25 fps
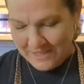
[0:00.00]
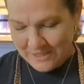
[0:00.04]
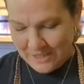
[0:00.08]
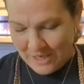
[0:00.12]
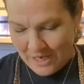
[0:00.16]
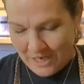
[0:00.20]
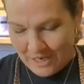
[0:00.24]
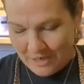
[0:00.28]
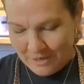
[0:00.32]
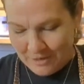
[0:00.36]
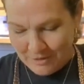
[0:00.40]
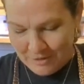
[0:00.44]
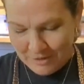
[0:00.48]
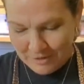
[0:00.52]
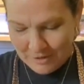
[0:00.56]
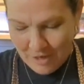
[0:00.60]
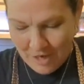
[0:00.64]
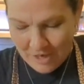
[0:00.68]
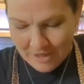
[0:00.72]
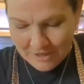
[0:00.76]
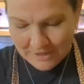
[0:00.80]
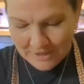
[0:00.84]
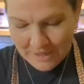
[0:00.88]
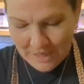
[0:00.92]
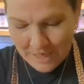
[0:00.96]
So a
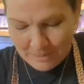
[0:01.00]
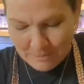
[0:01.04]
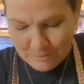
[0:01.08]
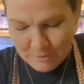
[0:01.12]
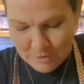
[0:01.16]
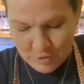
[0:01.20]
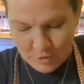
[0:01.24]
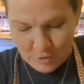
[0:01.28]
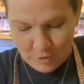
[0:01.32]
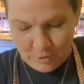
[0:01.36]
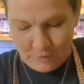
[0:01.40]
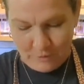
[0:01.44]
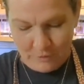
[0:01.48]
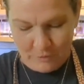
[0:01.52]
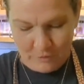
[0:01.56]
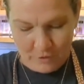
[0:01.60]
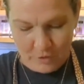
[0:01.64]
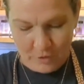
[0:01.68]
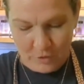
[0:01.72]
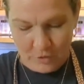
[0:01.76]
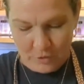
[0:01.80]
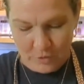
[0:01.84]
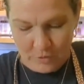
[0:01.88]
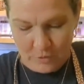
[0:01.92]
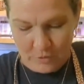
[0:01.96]
lot of times your
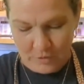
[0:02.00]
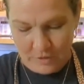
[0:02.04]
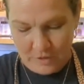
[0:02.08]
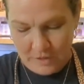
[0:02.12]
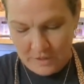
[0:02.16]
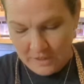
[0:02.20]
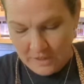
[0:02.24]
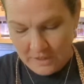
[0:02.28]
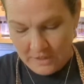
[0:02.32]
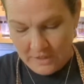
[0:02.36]
food,